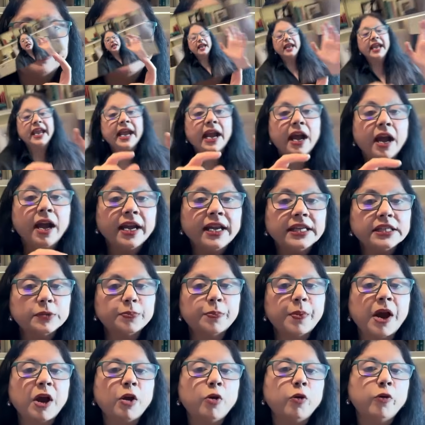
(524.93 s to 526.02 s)
AI is
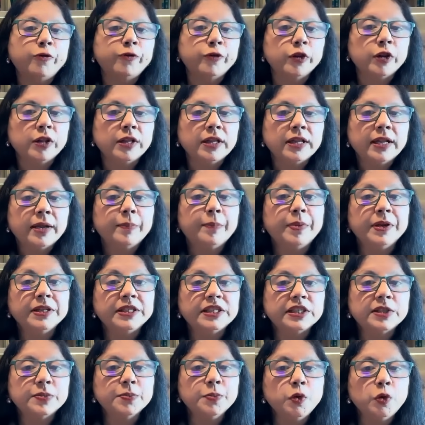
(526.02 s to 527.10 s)
powerful, but
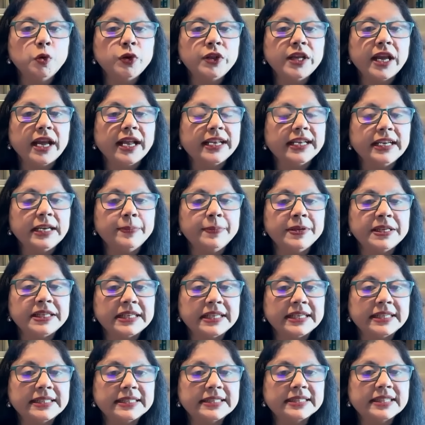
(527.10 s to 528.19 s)
smooth and
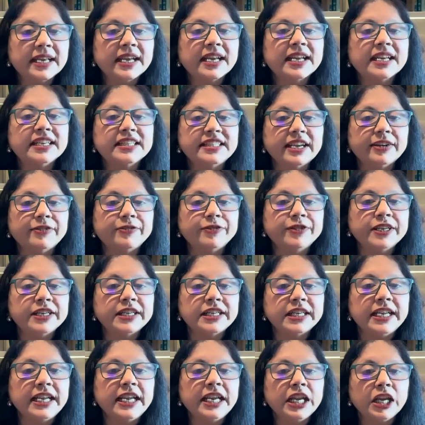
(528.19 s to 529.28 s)
limitless?
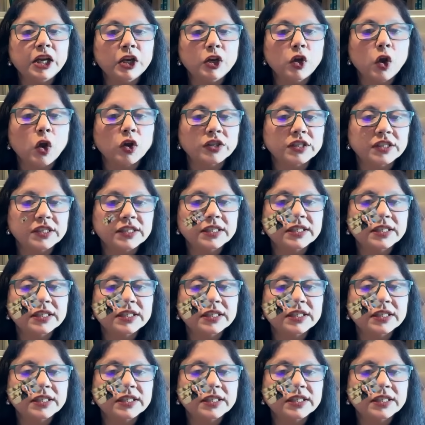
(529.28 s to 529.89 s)
Definitely not.